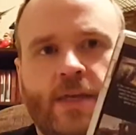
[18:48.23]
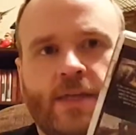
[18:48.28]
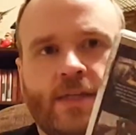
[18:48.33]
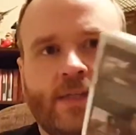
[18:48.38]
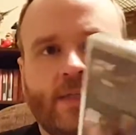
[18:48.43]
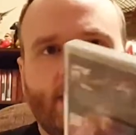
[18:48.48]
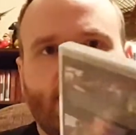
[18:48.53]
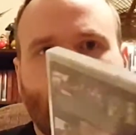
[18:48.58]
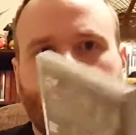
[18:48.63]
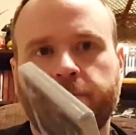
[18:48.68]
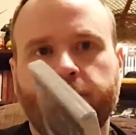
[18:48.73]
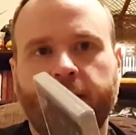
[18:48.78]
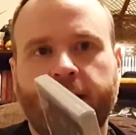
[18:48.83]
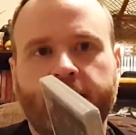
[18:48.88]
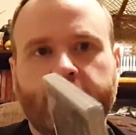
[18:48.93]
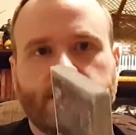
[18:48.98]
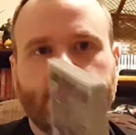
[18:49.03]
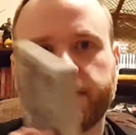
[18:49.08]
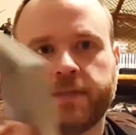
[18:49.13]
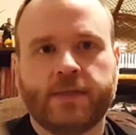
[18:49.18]
is the
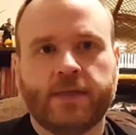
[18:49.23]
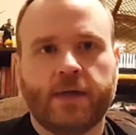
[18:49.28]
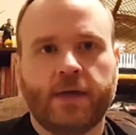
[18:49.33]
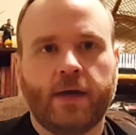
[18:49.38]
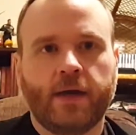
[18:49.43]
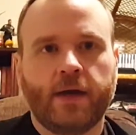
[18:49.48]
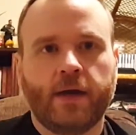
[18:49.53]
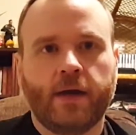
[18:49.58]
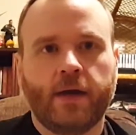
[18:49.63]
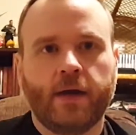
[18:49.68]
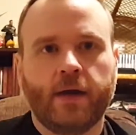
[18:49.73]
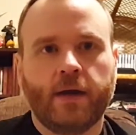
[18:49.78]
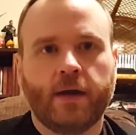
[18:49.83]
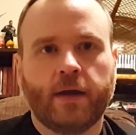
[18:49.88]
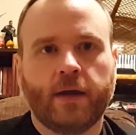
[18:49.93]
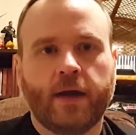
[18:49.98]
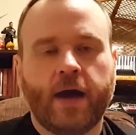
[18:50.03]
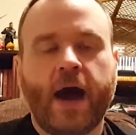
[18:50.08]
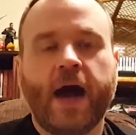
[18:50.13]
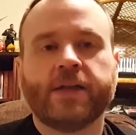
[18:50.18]
best
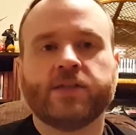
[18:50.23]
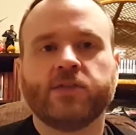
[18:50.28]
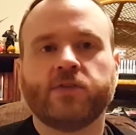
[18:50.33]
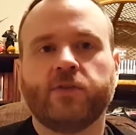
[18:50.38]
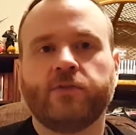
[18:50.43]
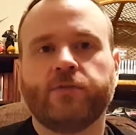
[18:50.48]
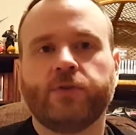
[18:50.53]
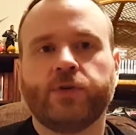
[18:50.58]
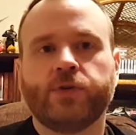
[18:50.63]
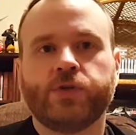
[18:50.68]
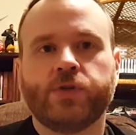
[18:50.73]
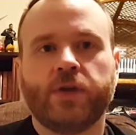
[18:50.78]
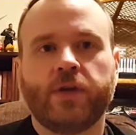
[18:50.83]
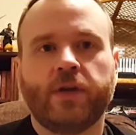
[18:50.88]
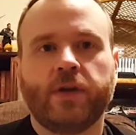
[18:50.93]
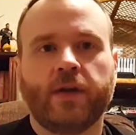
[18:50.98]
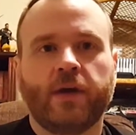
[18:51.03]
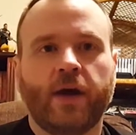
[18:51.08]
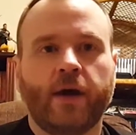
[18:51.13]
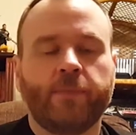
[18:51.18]
console
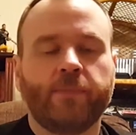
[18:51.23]
version,